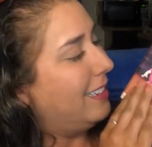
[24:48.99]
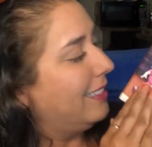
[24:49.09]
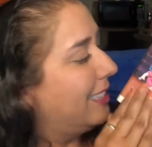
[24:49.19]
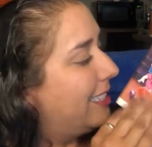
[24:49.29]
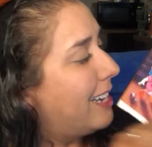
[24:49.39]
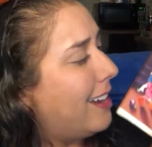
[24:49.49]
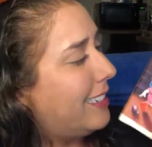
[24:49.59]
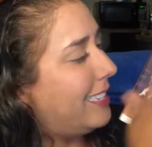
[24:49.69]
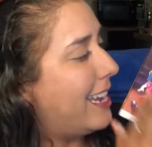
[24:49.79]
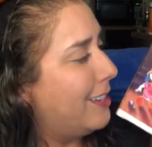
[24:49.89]
the
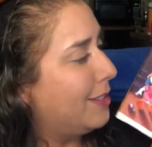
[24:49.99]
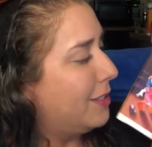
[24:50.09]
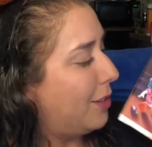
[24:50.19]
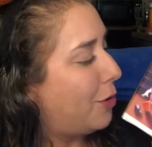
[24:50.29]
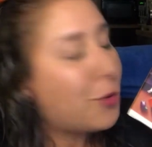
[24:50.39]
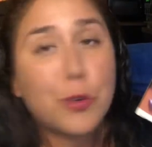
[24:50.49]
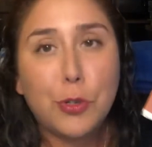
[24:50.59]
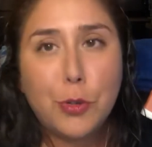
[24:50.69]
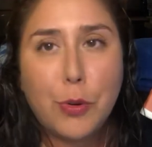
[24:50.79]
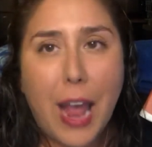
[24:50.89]
DuckTale
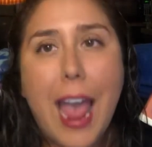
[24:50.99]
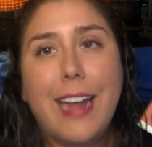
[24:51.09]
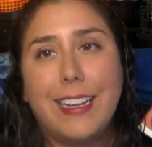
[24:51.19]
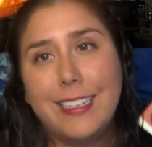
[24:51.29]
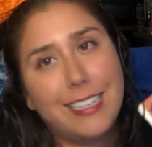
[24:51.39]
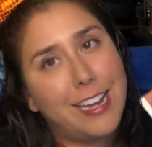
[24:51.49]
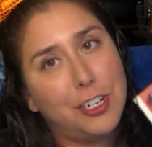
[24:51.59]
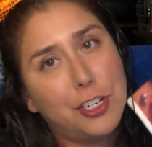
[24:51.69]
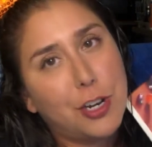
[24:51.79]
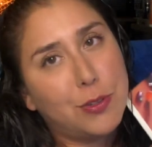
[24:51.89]
crew and
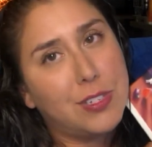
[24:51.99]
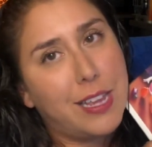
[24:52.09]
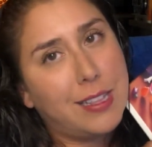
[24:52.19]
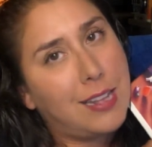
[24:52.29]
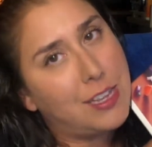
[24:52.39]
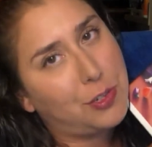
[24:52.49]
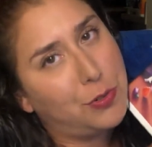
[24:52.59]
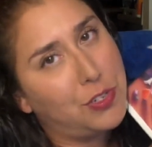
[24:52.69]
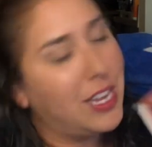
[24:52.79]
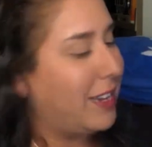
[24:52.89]
Indiana Jones and the Last
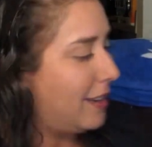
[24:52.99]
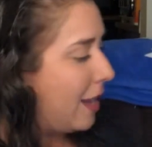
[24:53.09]
Crusade.